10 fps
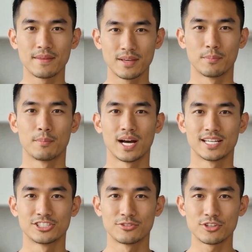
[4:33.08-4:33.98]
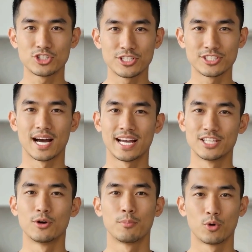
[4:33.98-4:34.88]
Combine sufficient
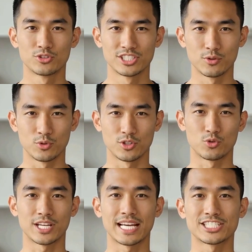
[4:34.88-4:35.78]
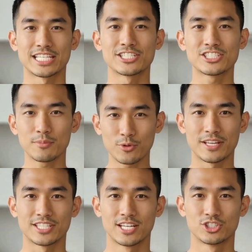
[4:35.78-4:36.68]
dietary protein with creatine
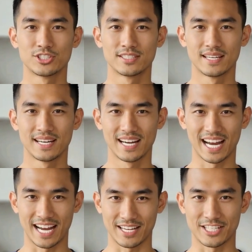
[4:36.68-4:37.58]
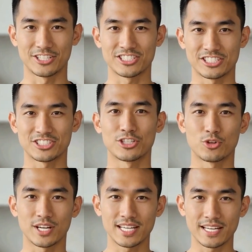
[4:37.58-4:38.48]
supplementation and consistent
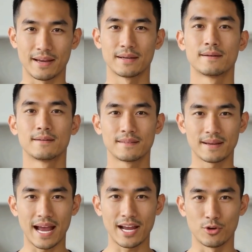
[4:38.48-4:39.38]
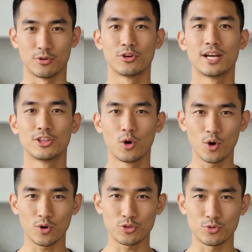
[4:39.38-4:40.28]
training, and you've addressed
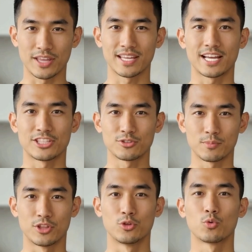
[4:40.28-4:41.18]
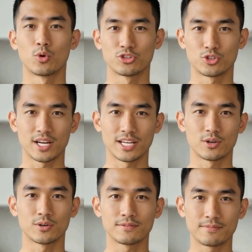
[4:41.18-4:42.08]
all three legs of the muscle growth triangle: